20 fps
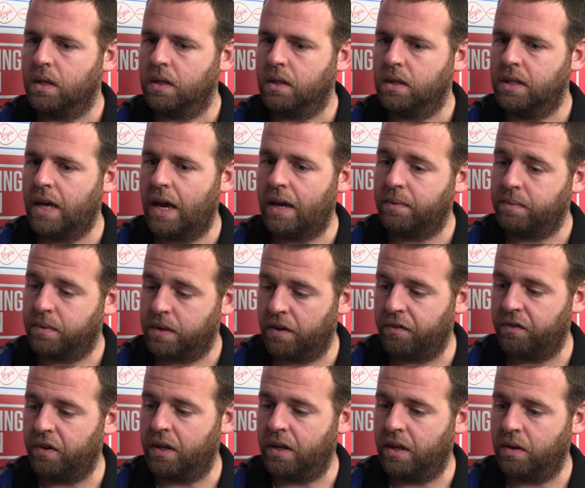Yeah,
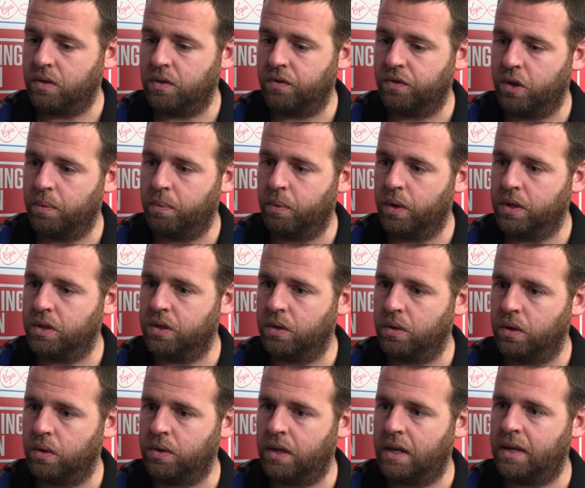definitely. There's a few boys
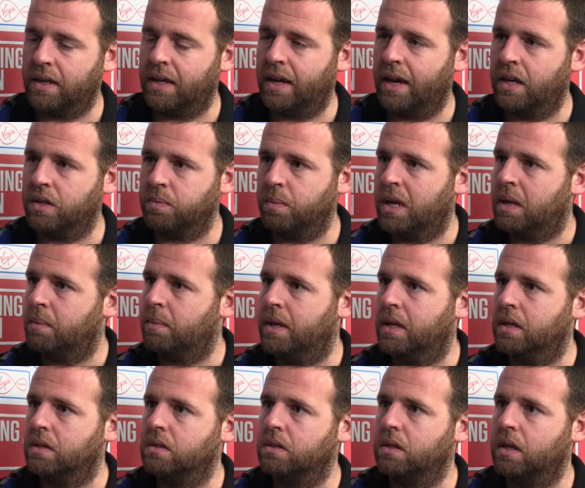who didn't get as many
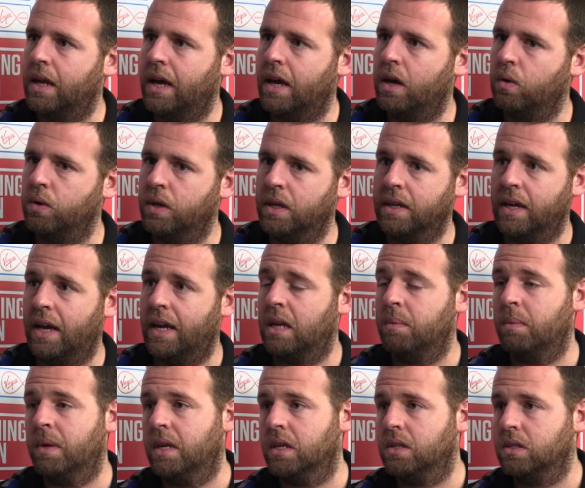minutes today or didn't get any
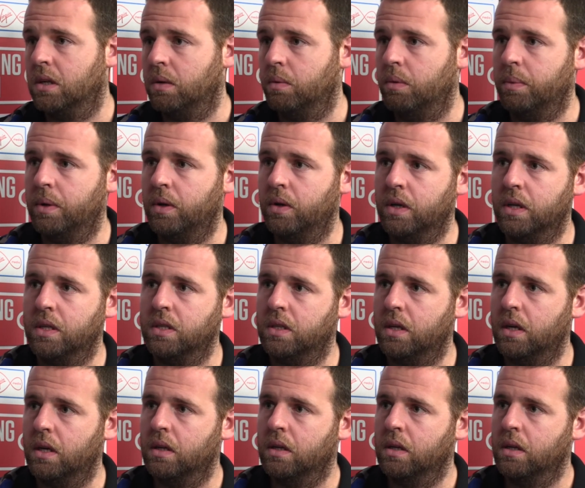minutes that we'll be looking
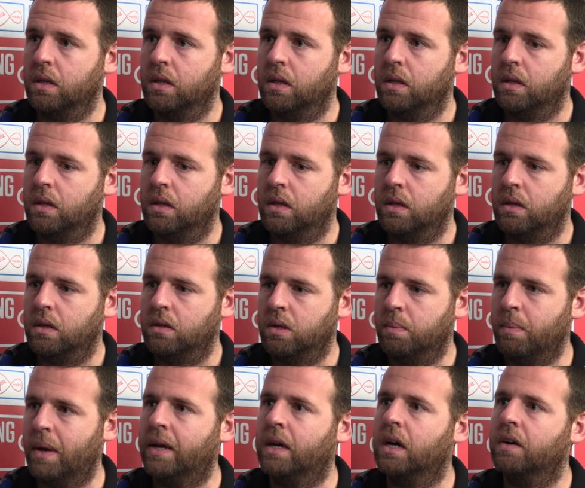to
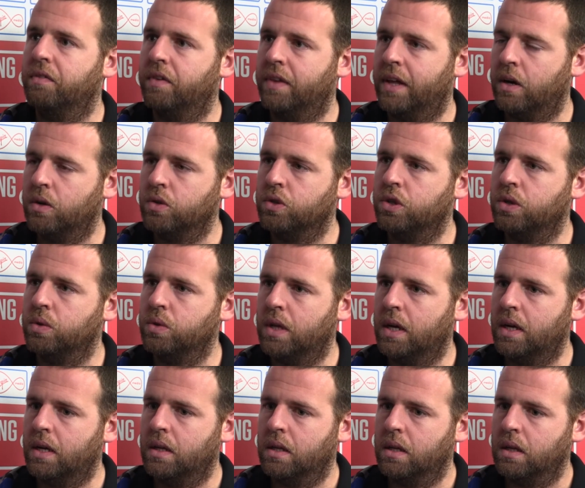make up for that on
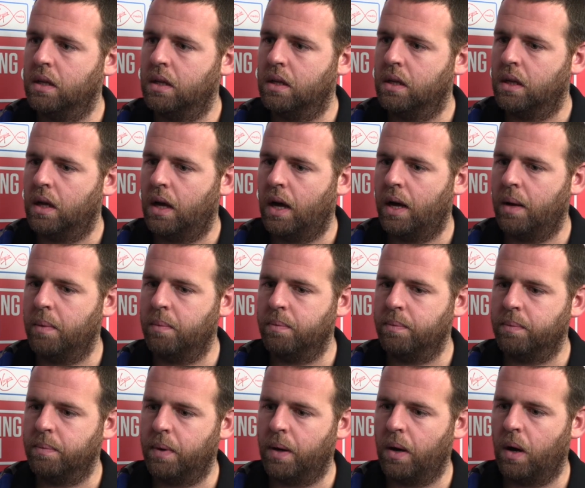Tuesday.
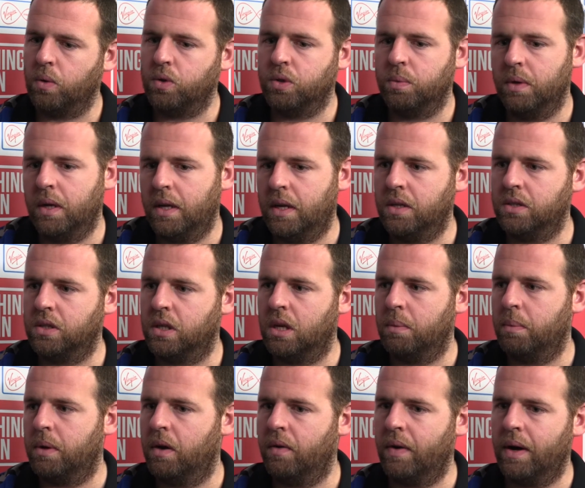But ultimately it's going to
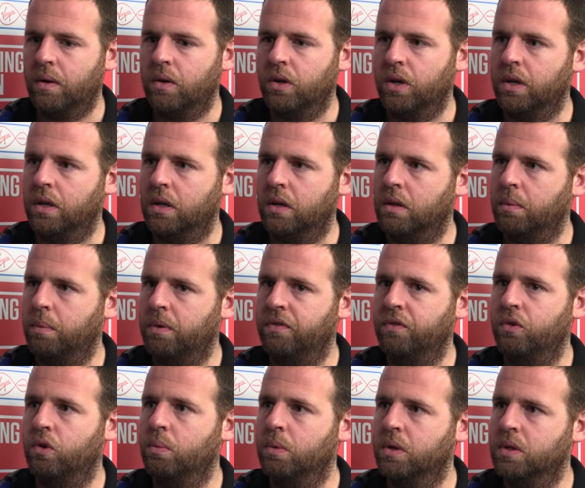be around looking at the
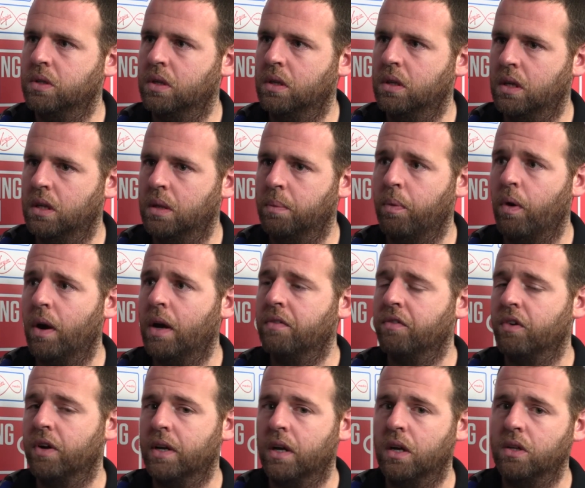performance and the
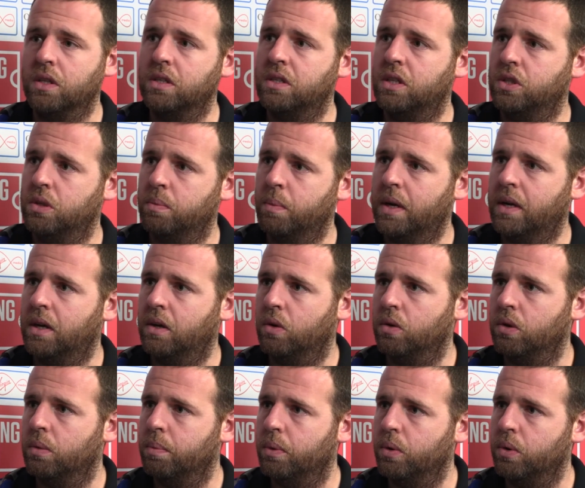bravery and our decision making
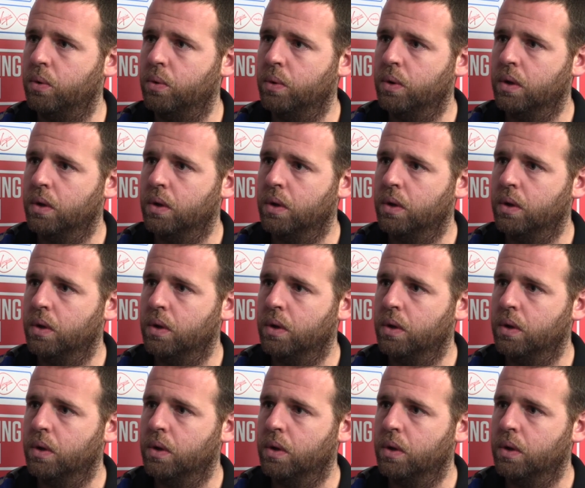on the ball,